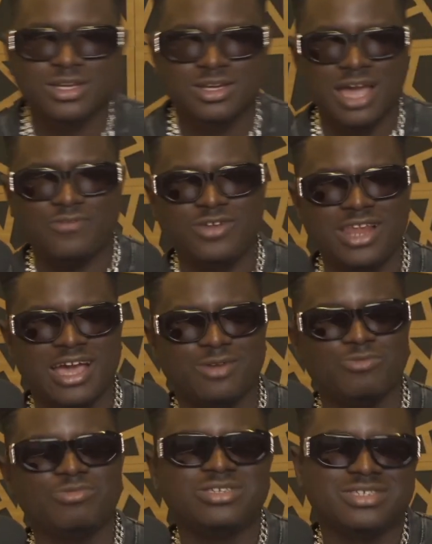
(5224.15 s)
I feel like
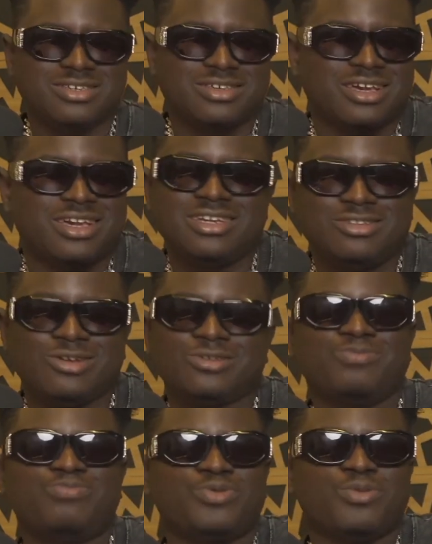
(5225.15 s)
this kid
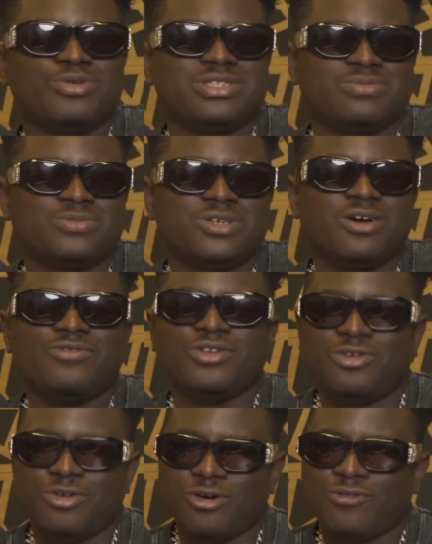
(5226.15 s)
doesn't promote himself
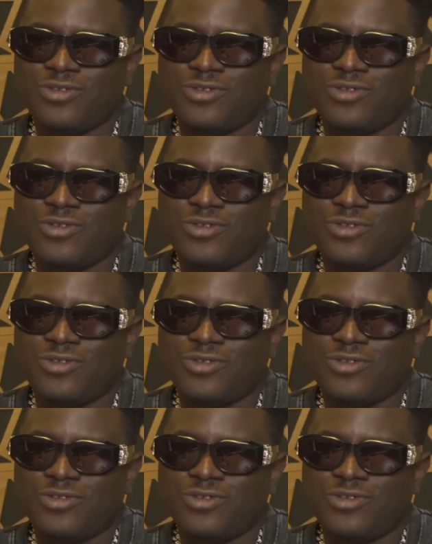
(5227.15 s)
enough.